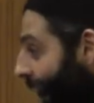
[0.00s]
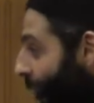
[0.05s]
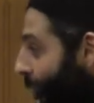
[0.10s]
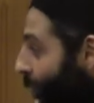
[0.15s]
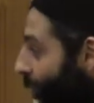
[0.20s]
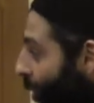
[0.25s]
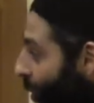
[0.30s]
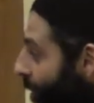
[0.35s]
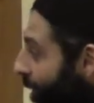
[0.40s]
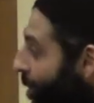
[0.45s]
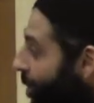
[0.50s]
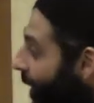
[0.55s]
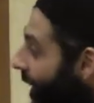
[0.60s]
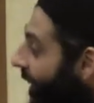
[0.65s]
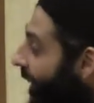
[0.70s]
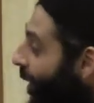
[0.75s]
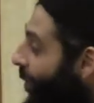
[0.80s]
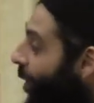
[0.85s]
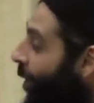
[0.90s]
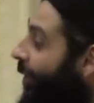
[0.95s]
I'm going to be
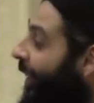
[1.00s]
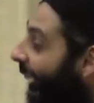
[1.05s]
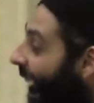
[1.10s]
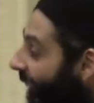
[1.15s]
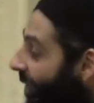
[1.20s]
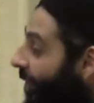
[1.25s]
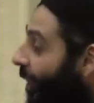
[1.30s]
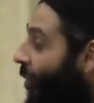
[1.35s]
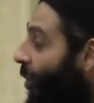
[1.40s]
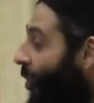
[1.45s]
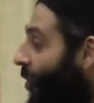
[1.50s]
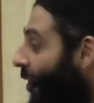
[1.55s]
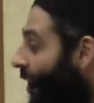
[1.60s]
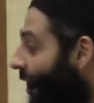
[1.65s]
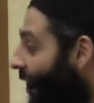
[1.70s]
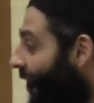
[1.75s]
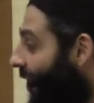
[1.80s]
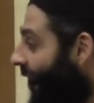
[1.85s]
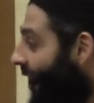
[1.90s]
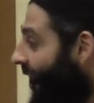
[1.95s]
speaking about half our
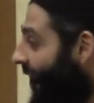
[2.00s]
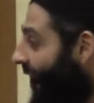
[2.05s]
faith.